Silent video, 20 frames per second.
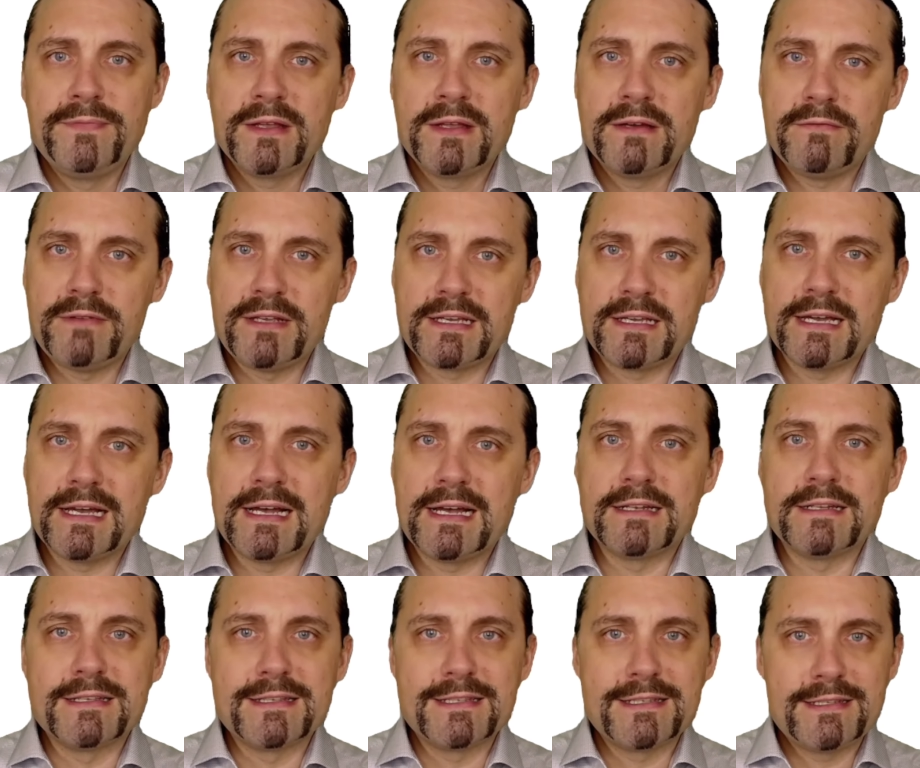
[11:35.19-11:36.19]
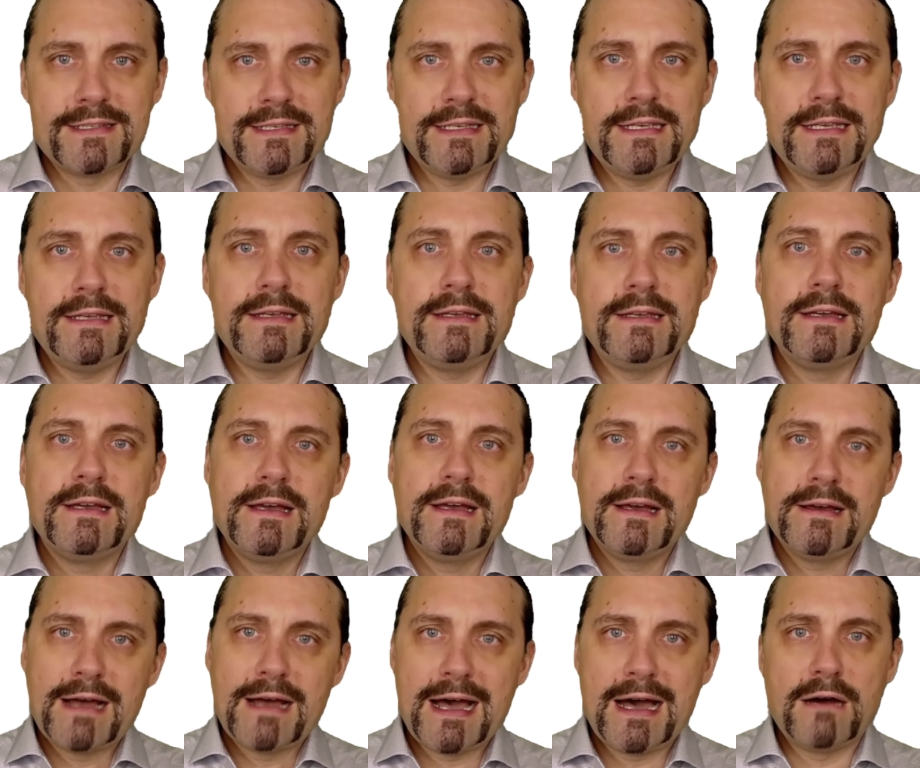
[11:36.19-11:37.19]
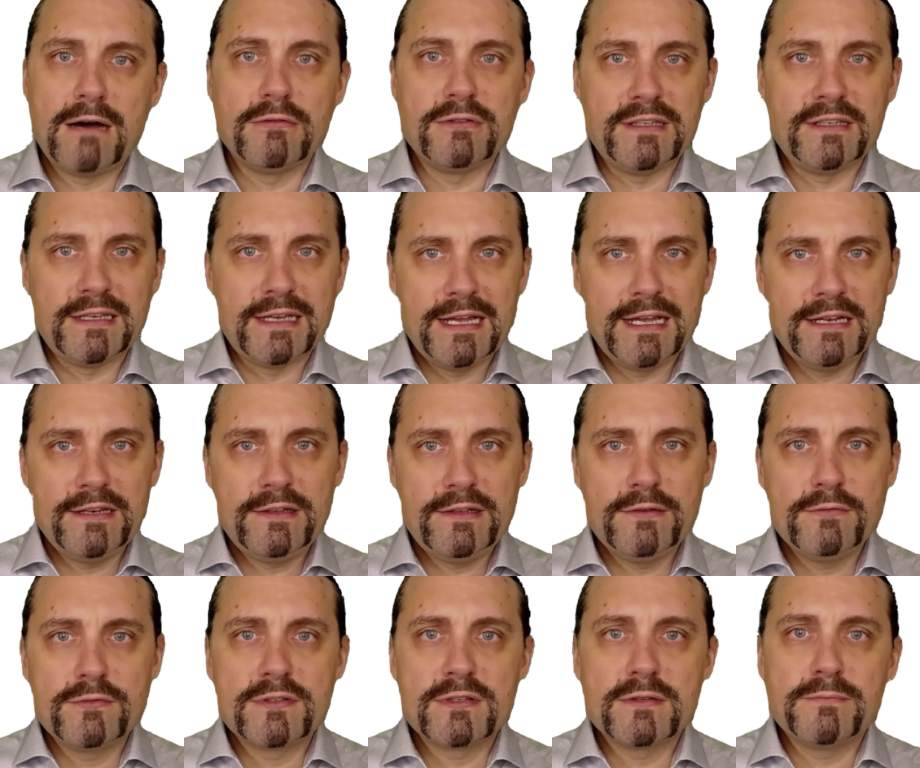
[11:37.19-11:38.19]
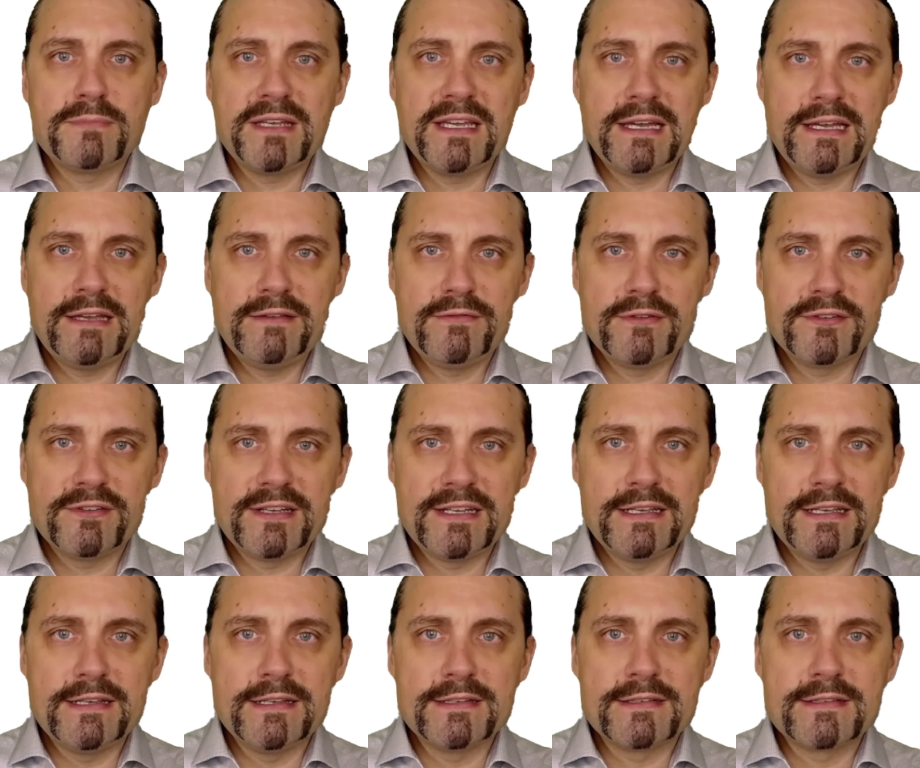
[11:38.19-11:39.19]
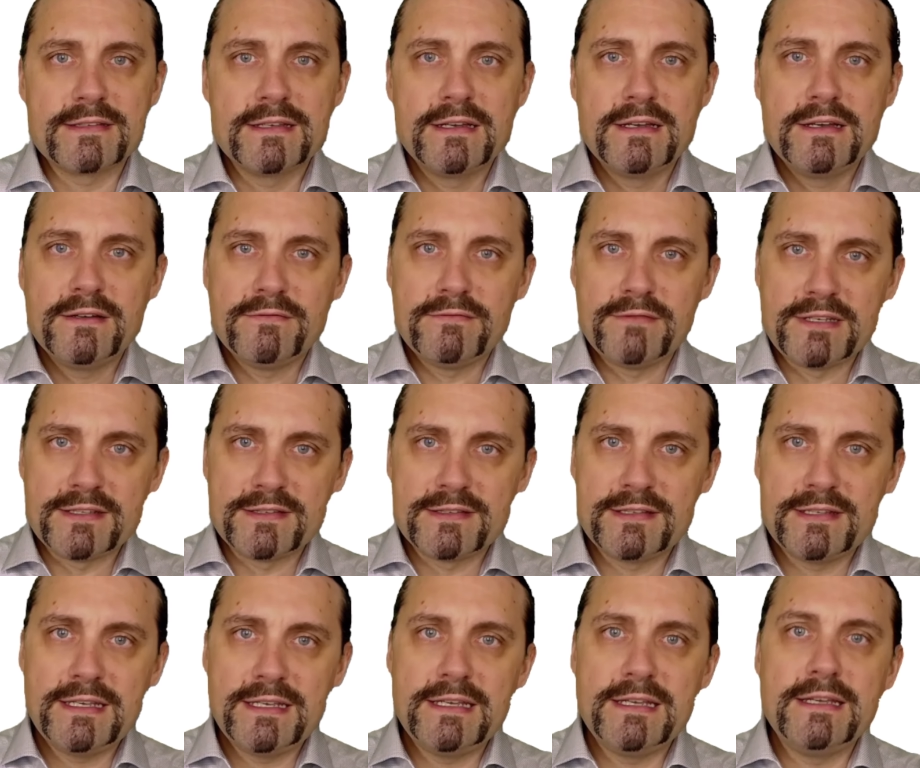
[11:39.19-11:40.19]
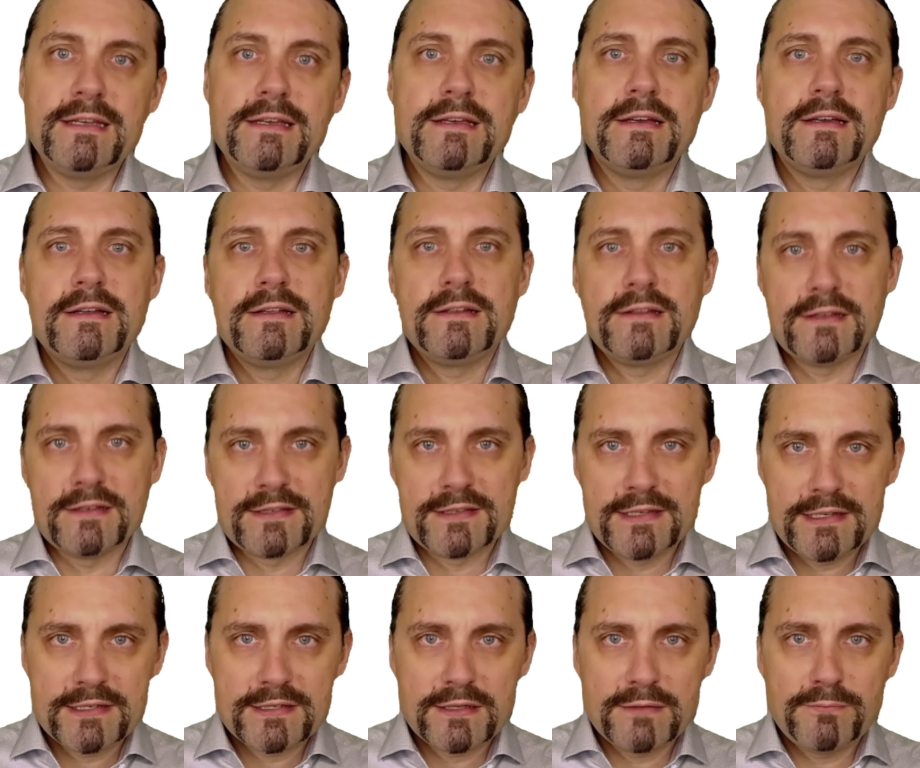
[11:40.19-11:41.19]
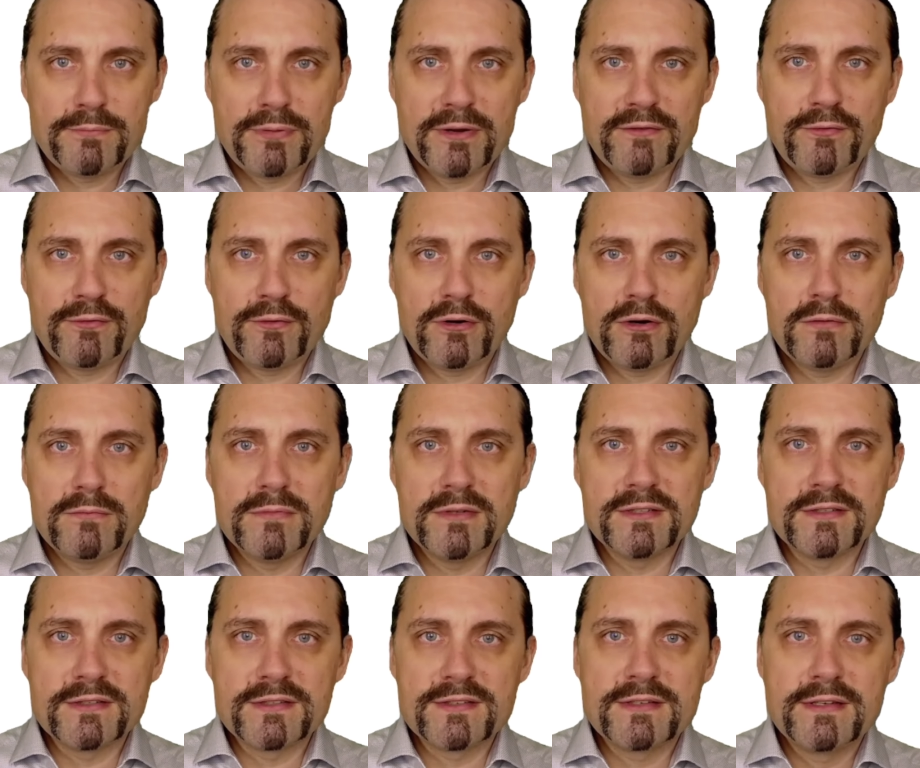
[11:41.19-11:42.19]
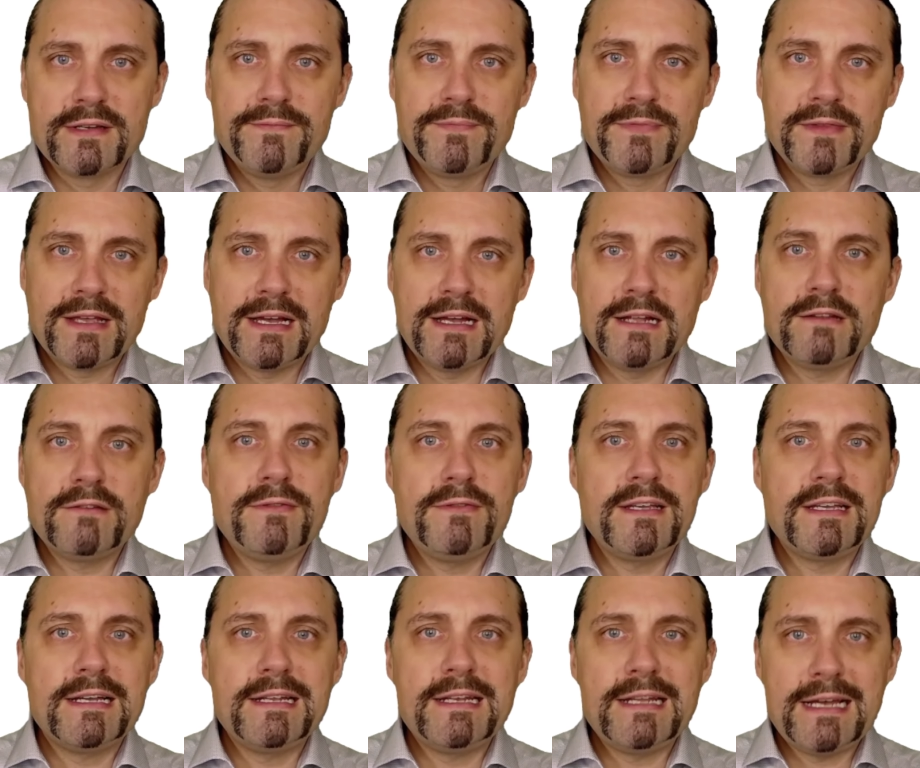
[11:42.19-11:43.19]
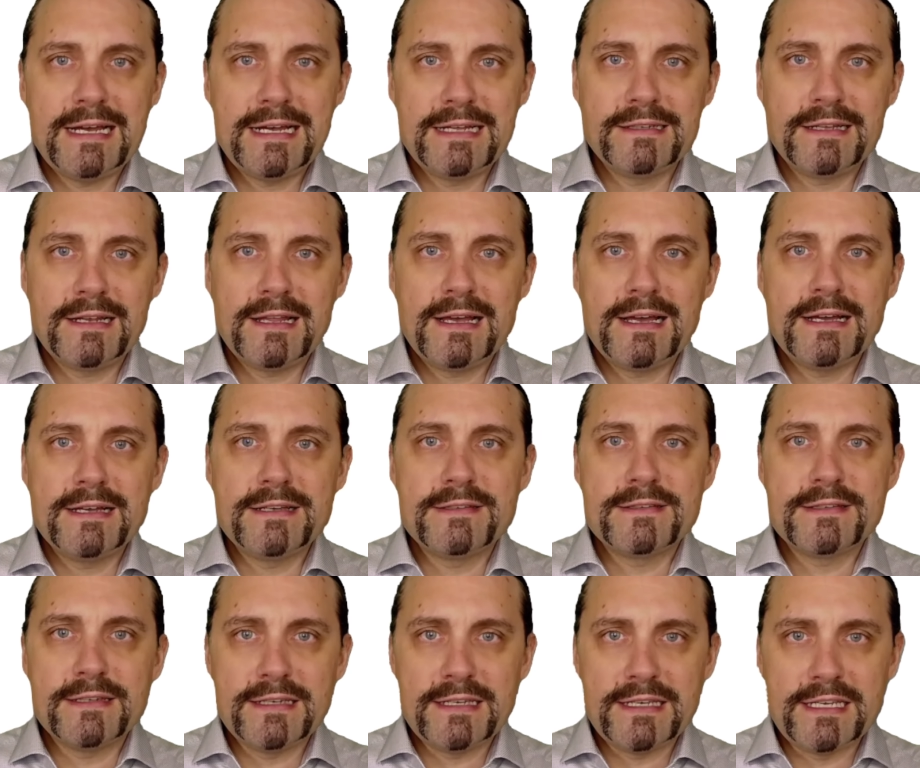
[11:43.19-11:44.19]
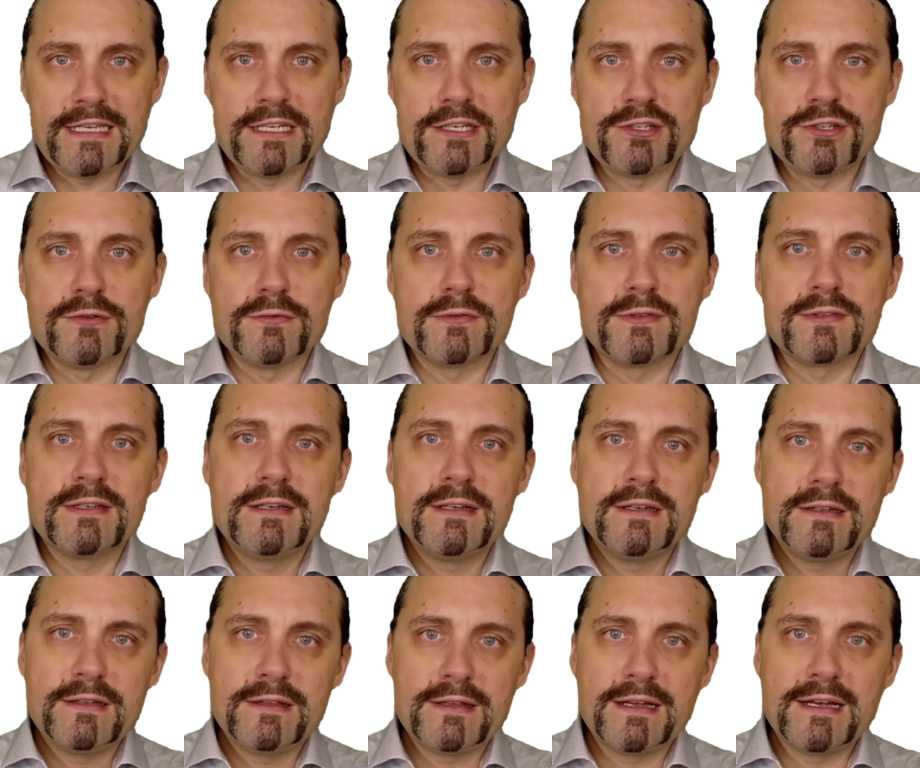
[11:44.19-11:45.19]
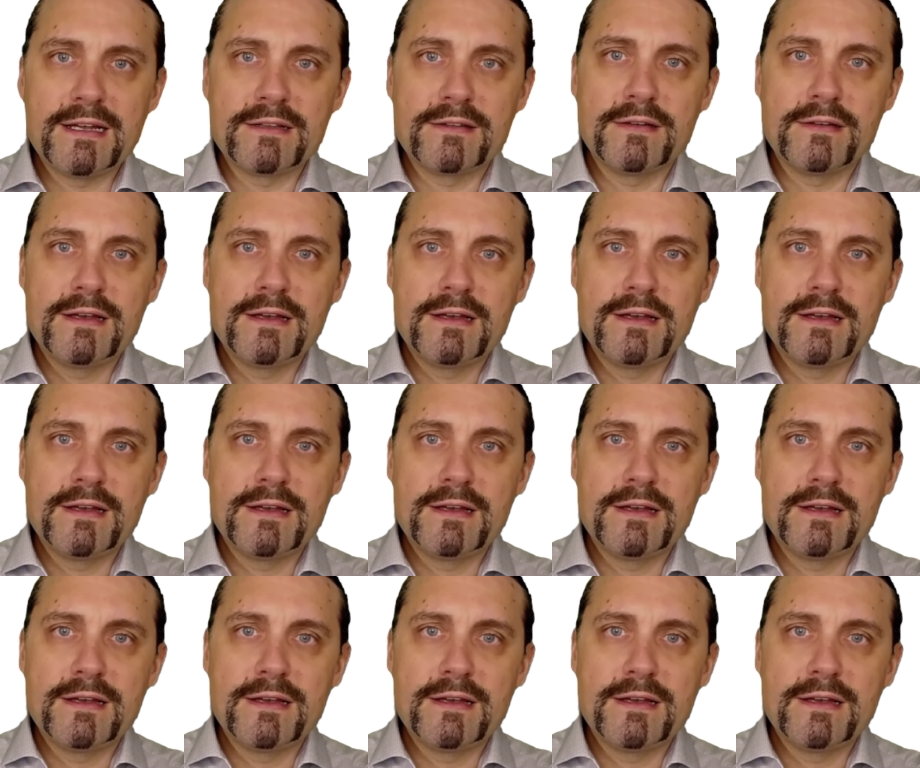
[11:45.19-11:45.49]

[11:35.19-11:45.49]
We can see how the end user behavior is, we see the system performance, and we can analyze issues that